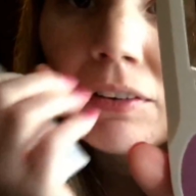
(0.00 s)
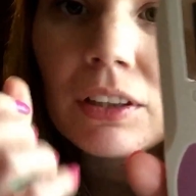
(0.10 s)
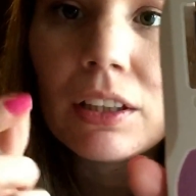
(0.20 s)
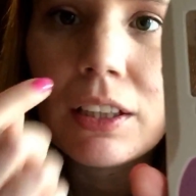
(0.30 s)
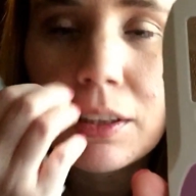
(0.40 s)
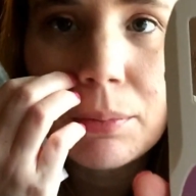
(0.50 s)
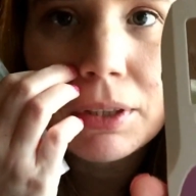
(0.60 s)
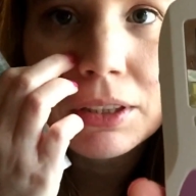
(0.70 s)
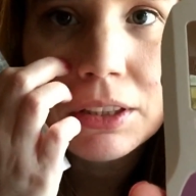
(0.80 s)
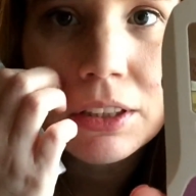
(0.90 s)
really like it
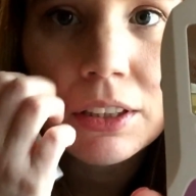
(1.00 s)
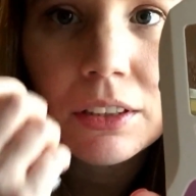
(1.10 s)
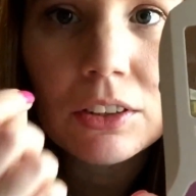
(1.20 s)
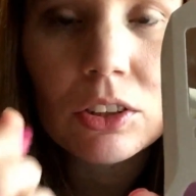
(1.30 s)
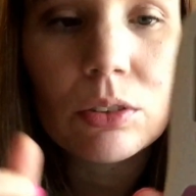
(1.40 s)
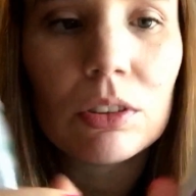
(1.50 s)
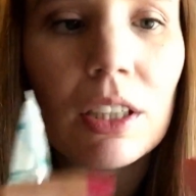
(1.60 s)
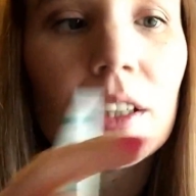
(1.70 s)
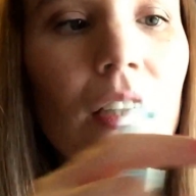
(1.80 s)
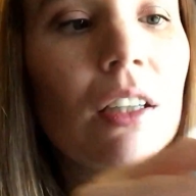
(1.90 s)
because it shows
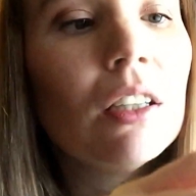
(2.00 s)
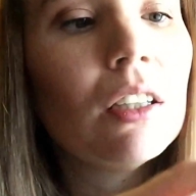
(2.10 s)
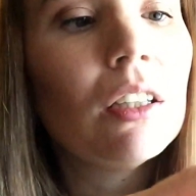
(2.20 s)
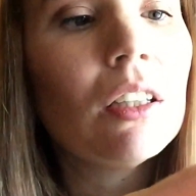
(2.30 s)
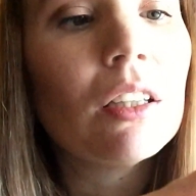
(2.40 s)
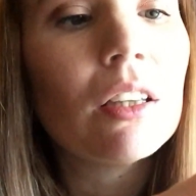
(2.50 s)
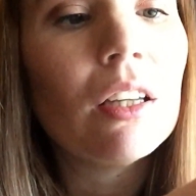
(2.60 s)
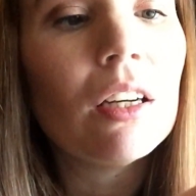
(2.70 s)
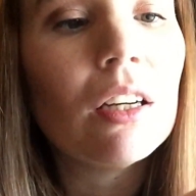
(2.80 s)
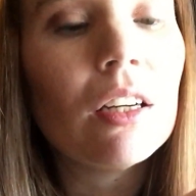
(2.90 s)
like
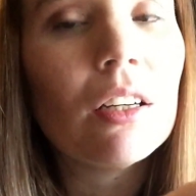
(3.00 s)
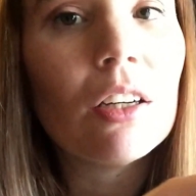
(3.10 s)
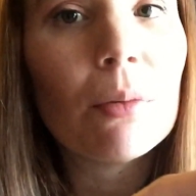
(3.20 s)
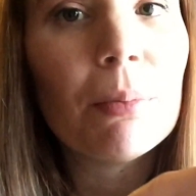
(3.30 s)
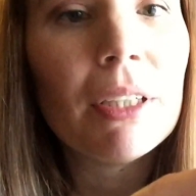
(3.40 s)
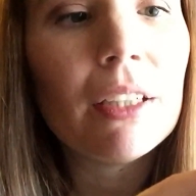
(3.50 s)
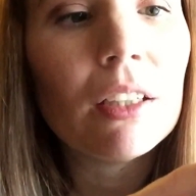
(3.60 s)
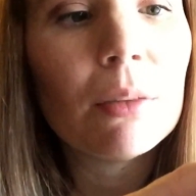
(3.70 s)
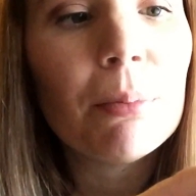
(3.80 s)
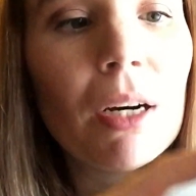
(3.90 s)
the heartbeat
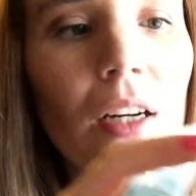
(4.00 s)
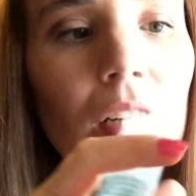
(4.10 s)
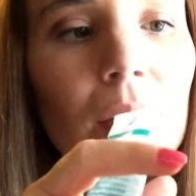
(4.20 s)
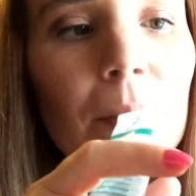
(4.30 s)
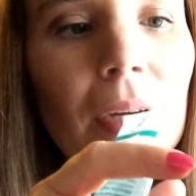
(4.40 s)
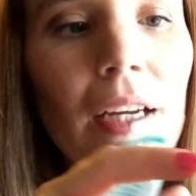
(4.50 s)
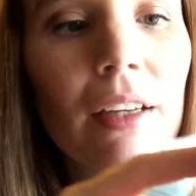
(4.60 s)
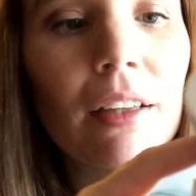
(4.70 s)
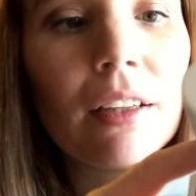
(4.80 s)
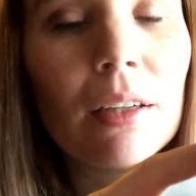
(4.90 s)
on the bottom
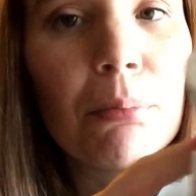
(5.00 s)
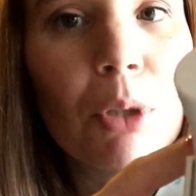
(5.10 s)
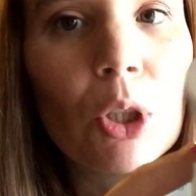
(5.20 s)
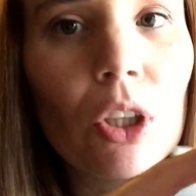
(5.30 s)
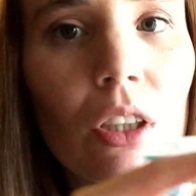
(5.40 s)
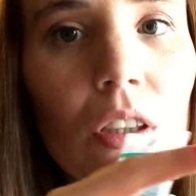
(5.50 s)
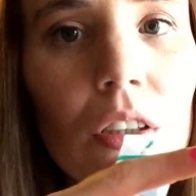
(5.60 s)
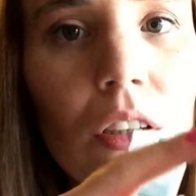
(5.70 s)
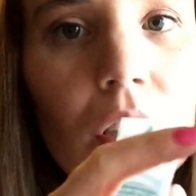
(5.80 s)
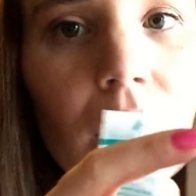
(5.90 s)
and the number
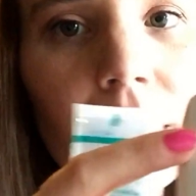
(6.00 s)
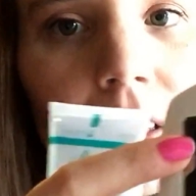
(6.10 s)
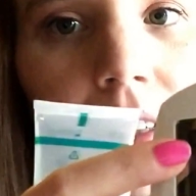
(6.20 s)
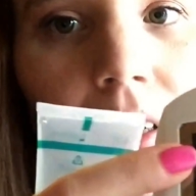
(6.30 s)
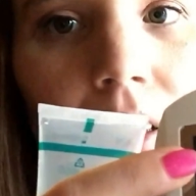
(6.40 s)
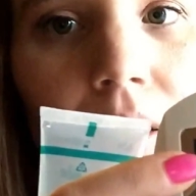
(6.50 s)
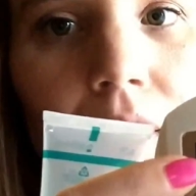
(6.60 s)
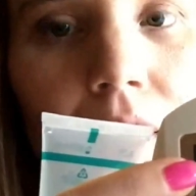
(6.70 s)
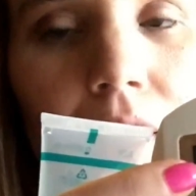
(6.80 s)
on it and